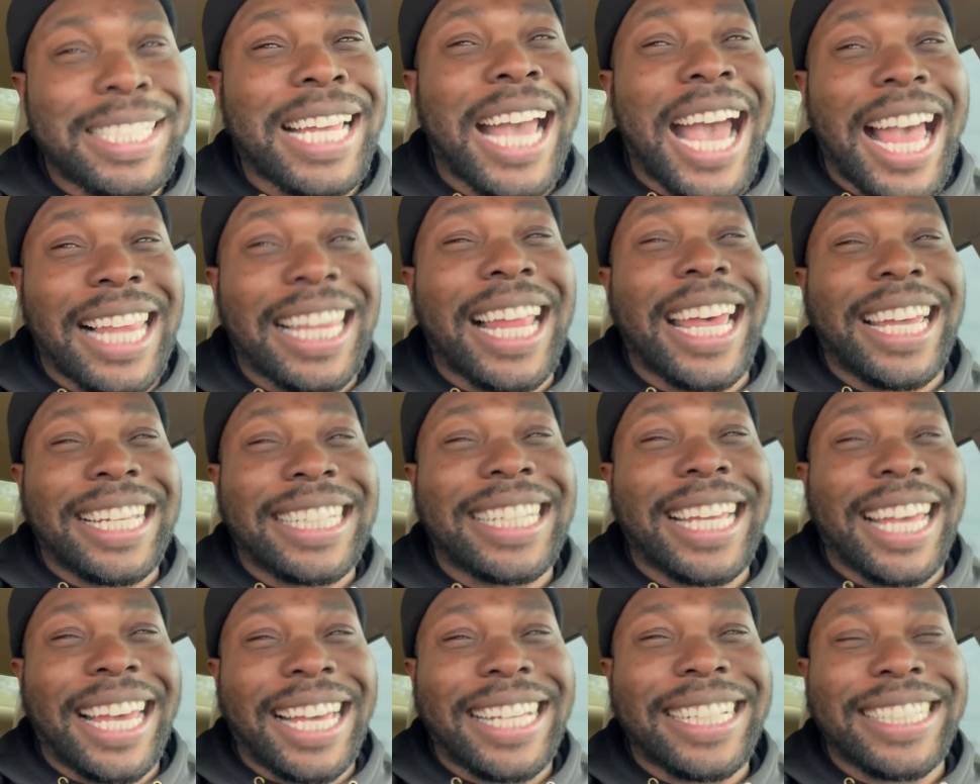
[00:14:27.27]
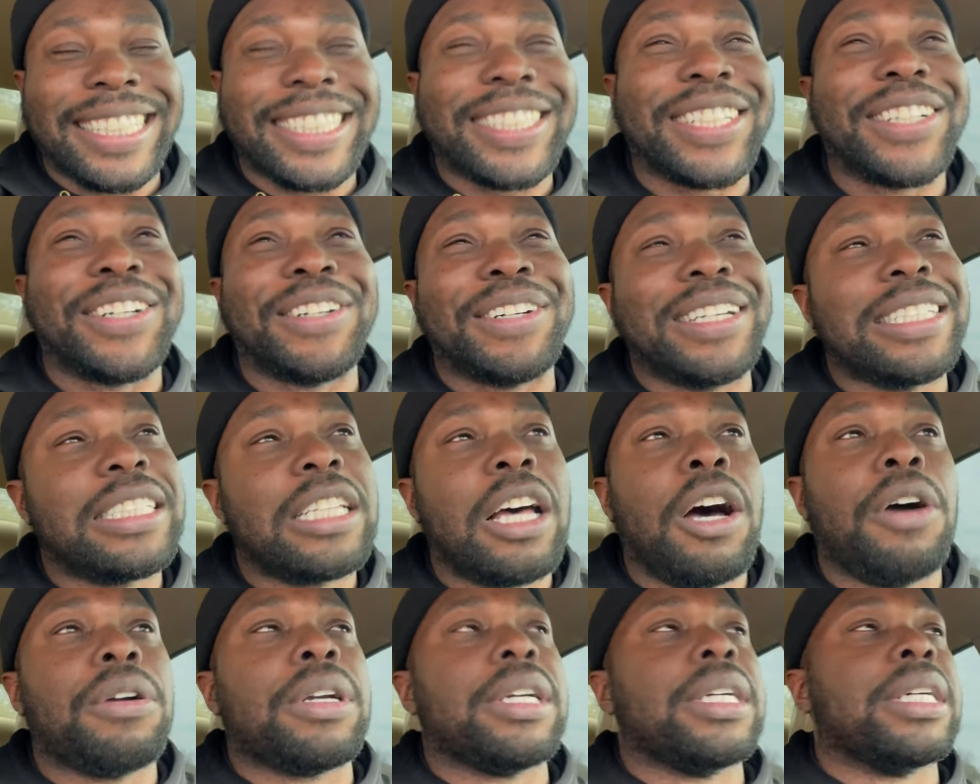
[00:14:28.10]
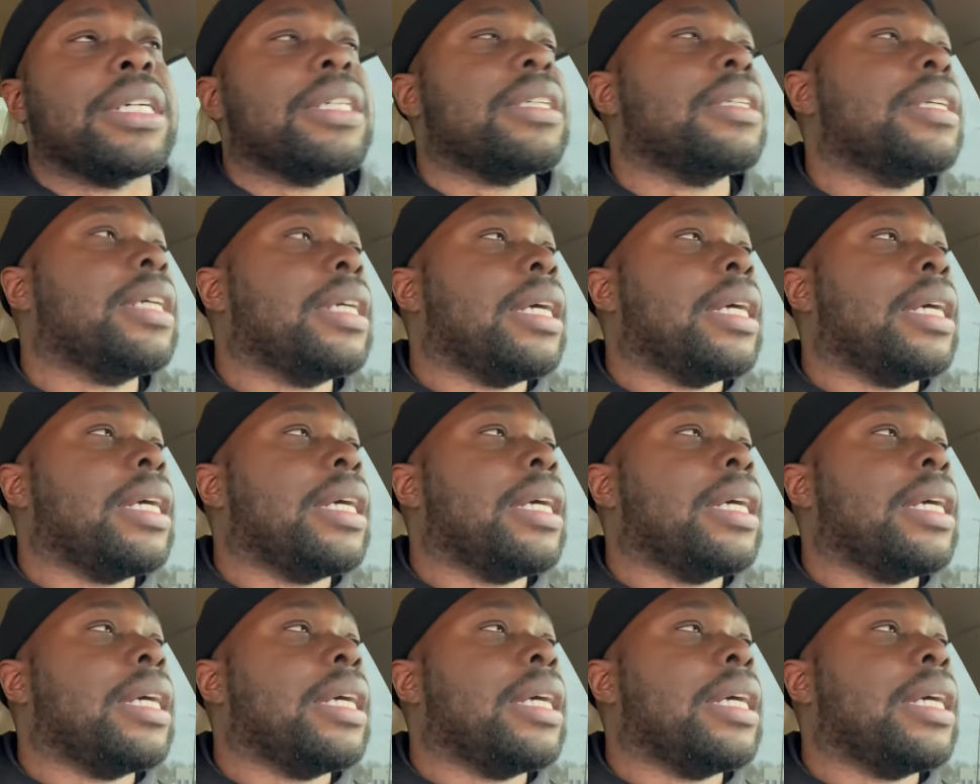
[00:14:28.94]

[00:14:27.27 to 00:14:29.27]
I like that. So it's all good.